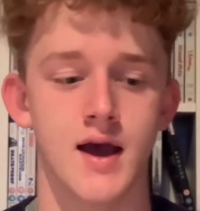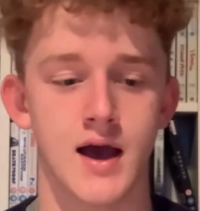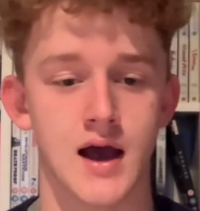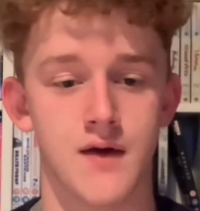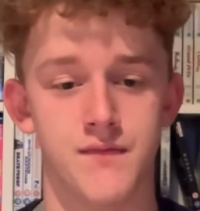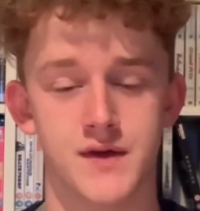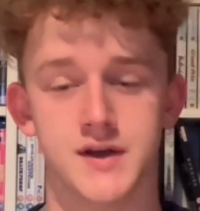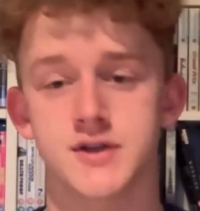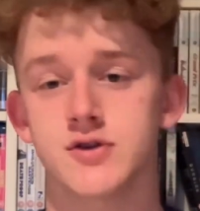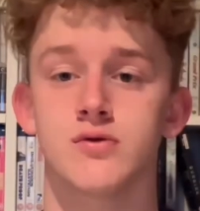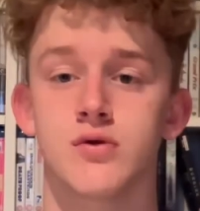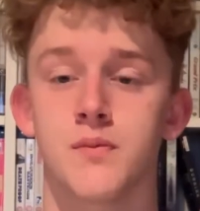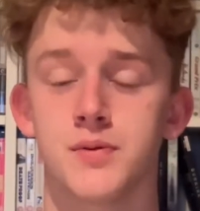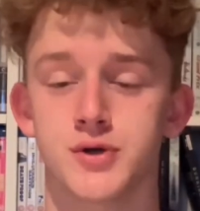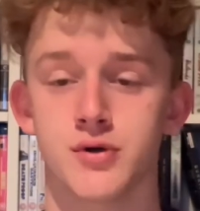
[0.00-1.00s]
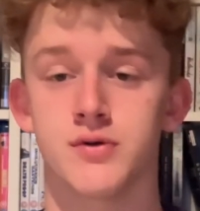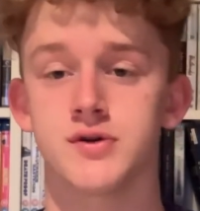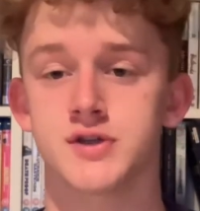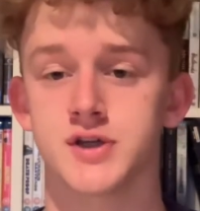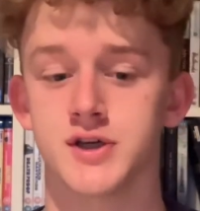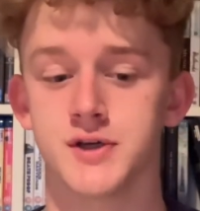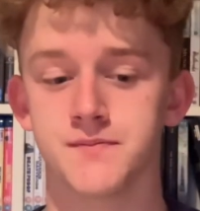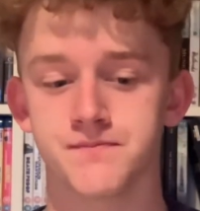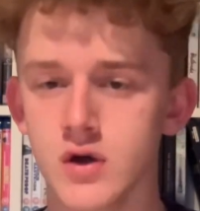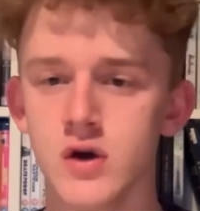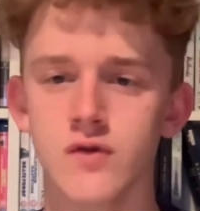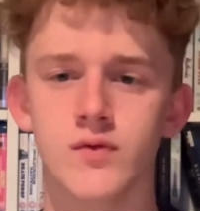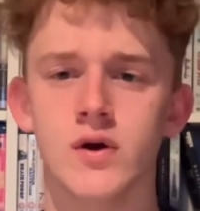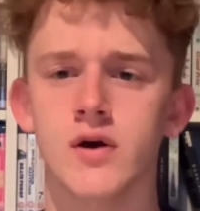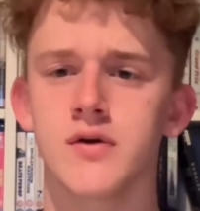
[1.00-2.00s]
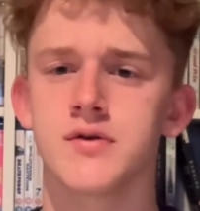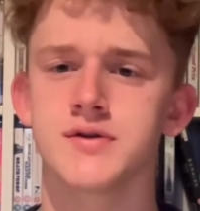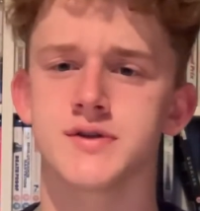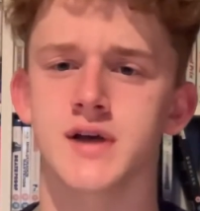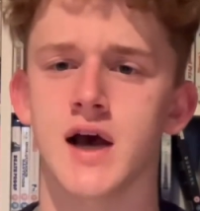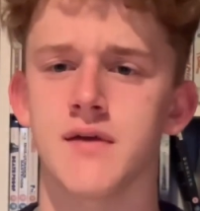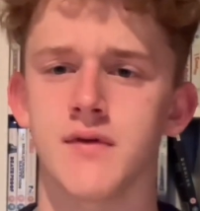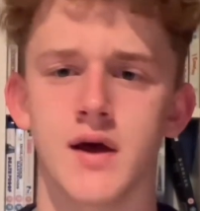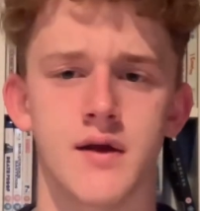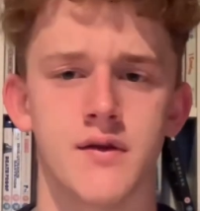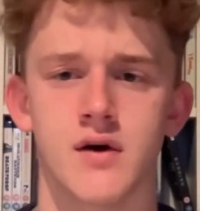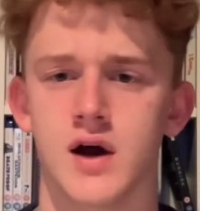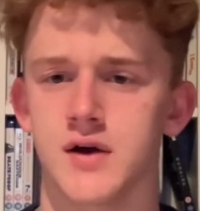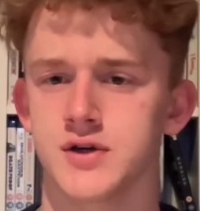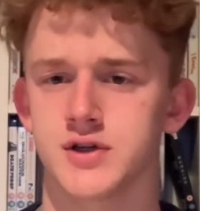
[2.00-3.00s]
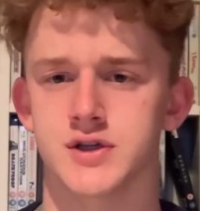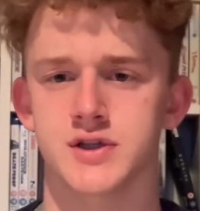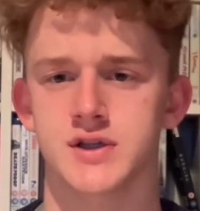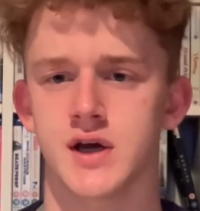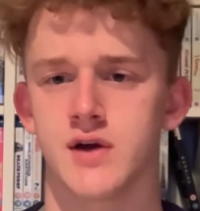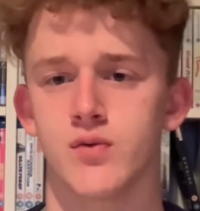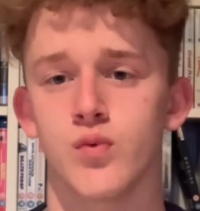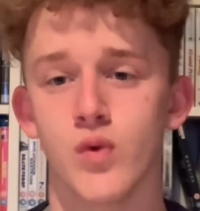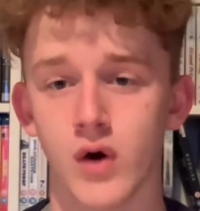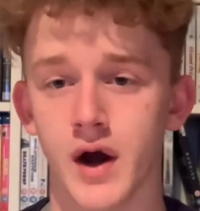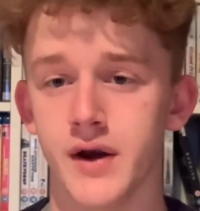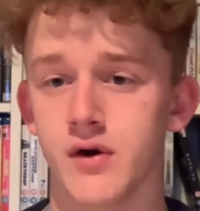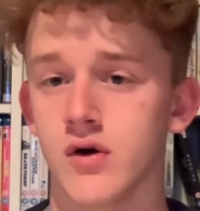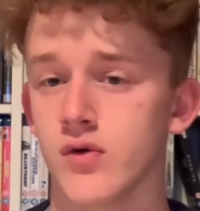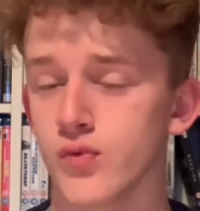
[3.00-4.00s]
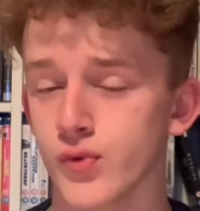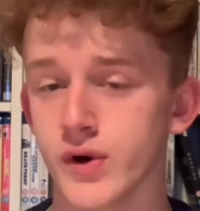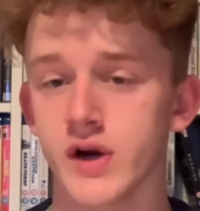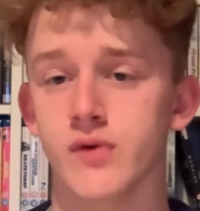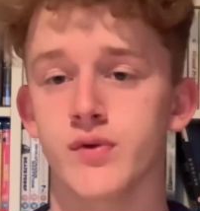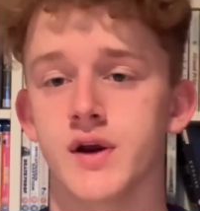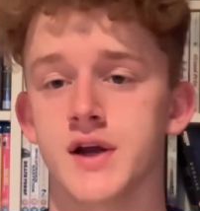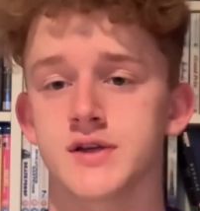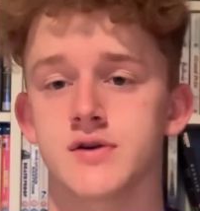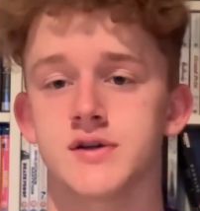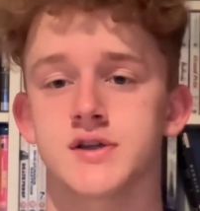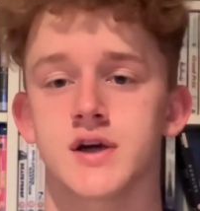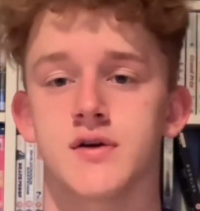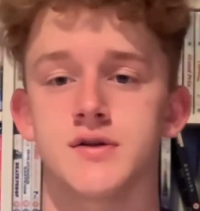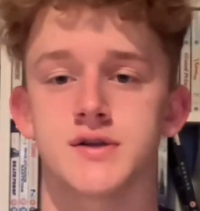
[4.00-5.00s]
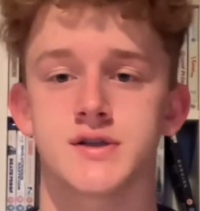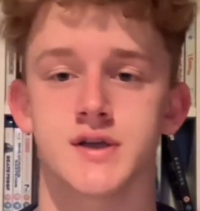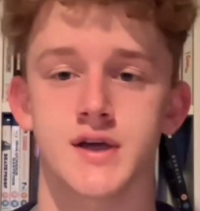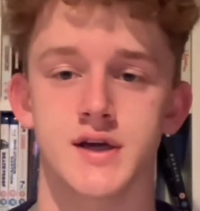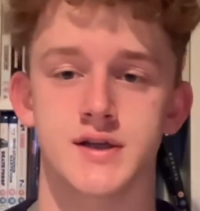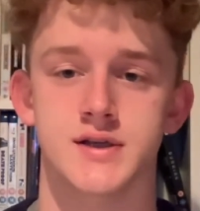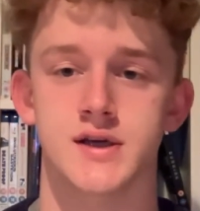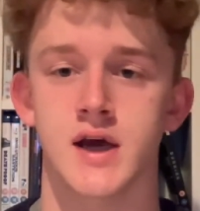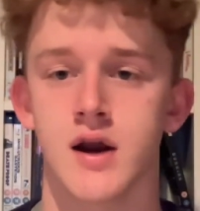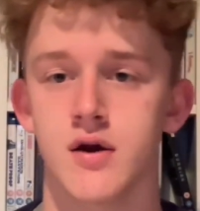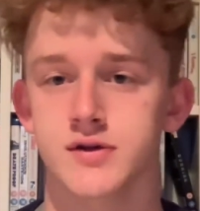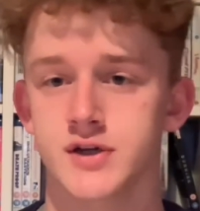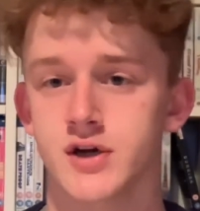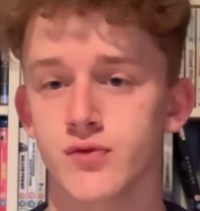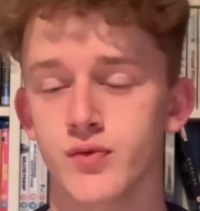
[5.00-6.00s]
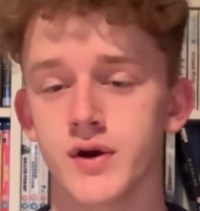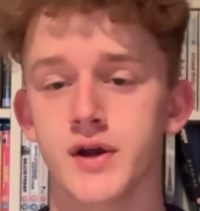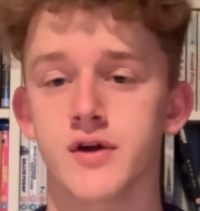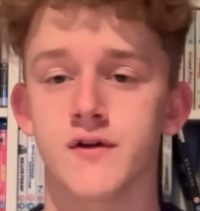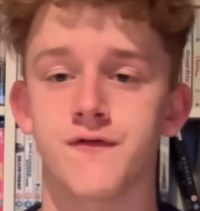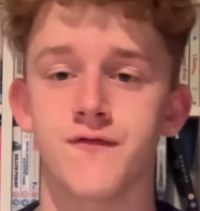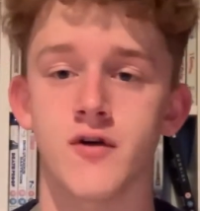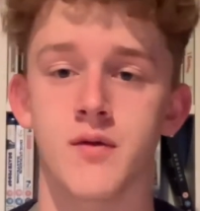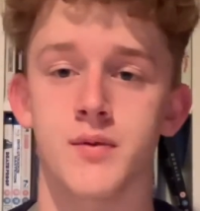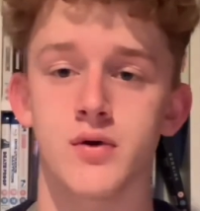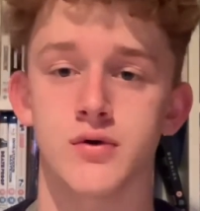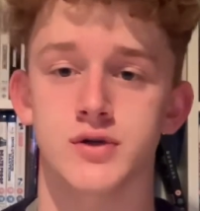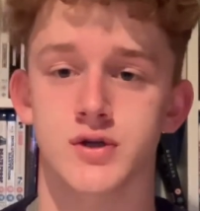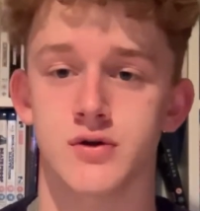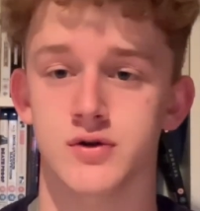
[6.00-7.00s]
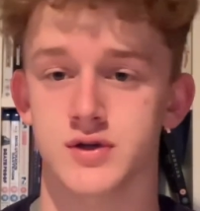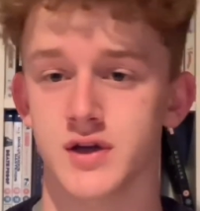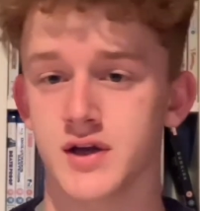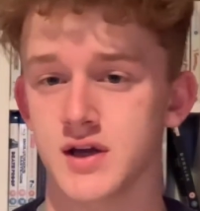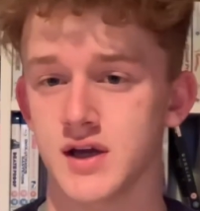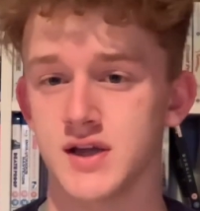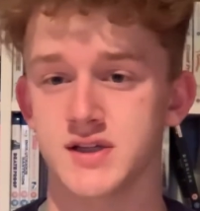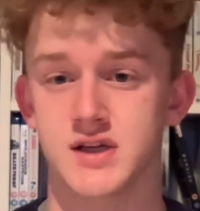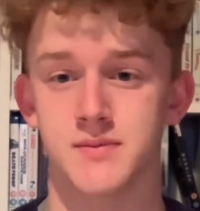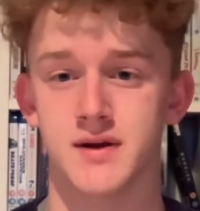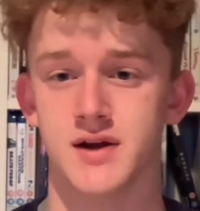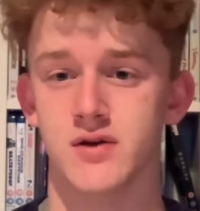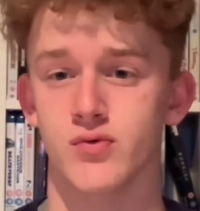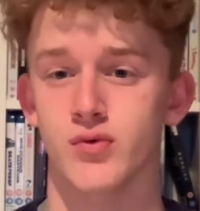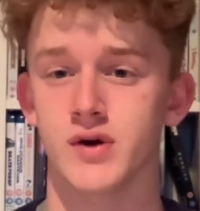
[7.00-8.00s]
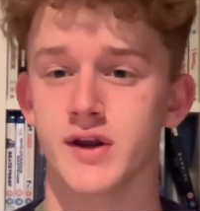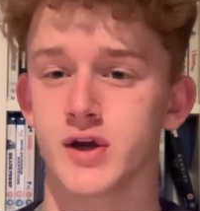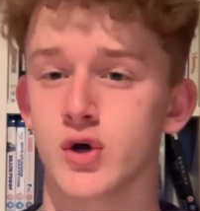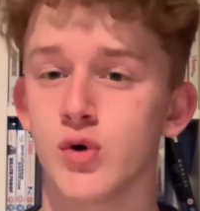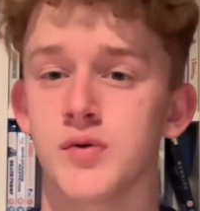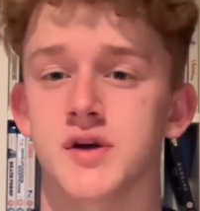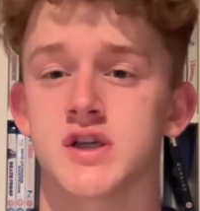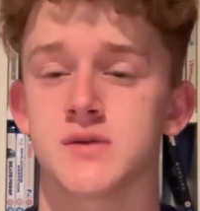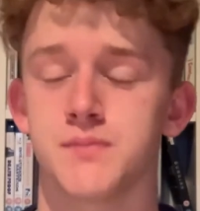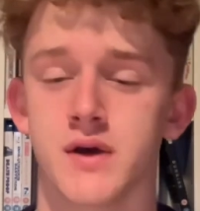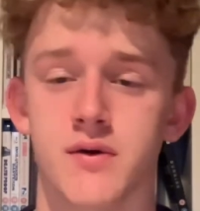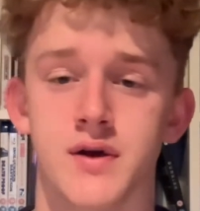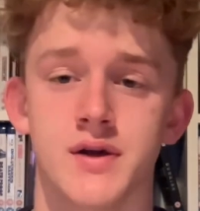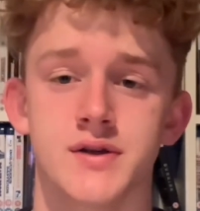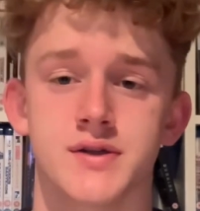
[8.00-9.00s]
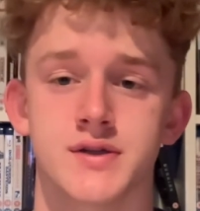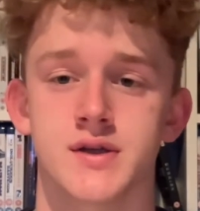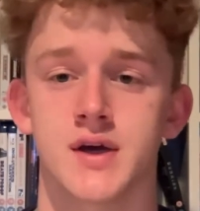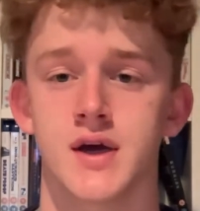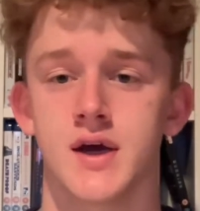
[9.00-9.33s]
And this opportunity arose, and then I just said, why not? Really excited to go and see it. It's like a really good film, and also looks like it's going to be like a really cool experience.